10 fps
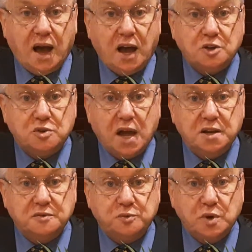a
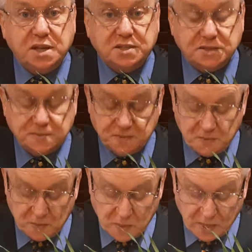grain of wheat.
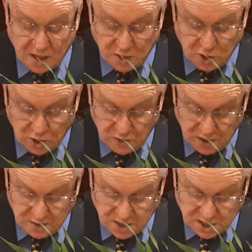You know,
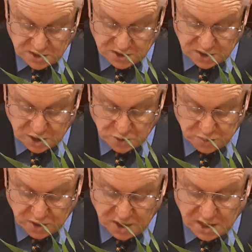there it is. You
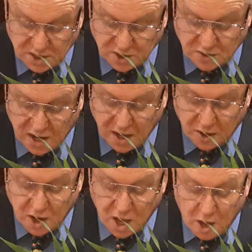put it in the
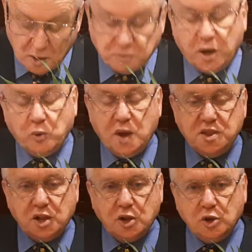ground. But
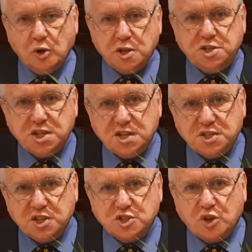when the Lord
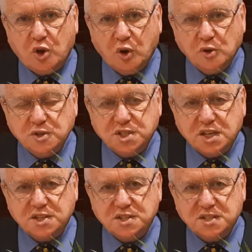Jesus calls
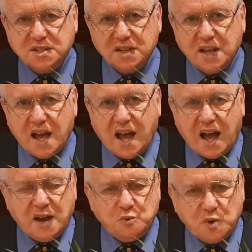us
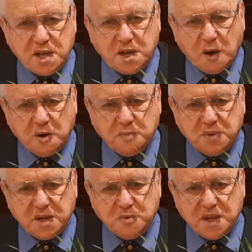and we go to
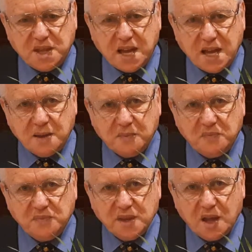be with
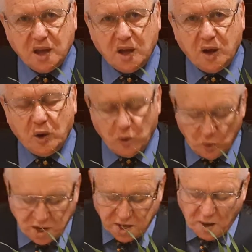him,
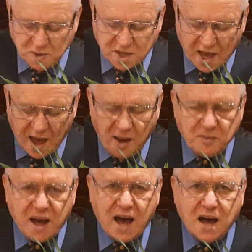we don't
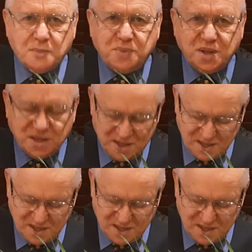come up